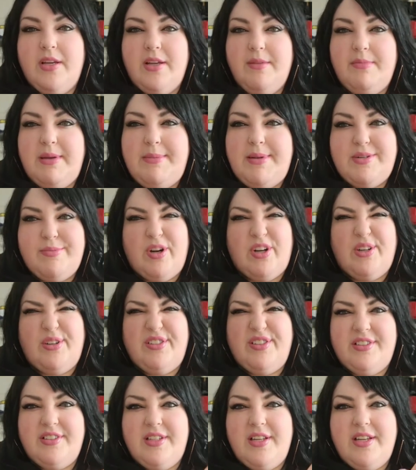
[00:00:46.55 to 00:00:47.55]
Maybe tomorrow.
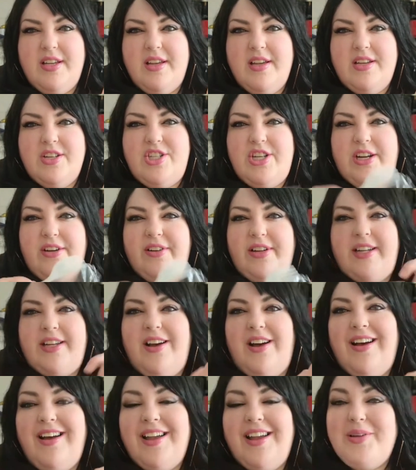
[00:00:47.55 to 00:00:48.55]
Sherry,
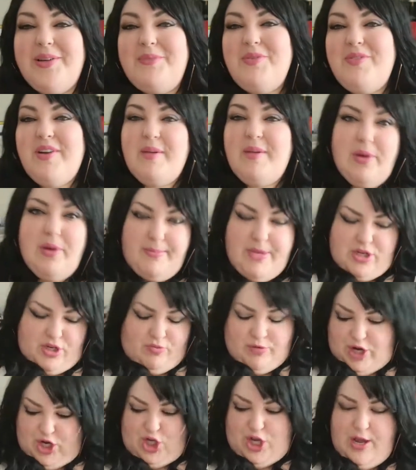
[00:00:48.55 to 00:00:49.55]
hi, welcome to Grand Park Music
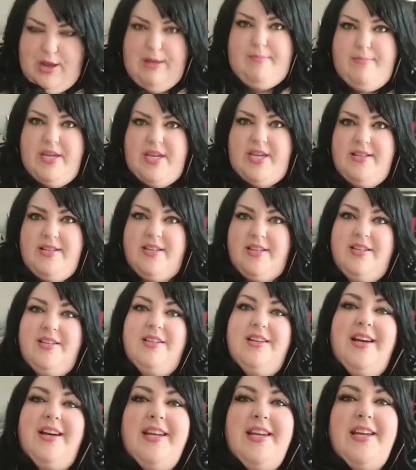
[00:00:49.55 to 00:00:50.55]
Reset. Bees,
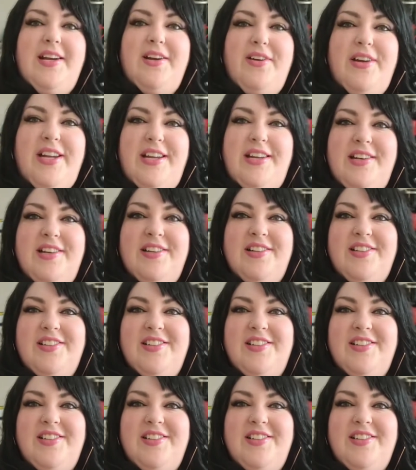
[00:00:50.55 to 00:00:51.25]
hi Karen.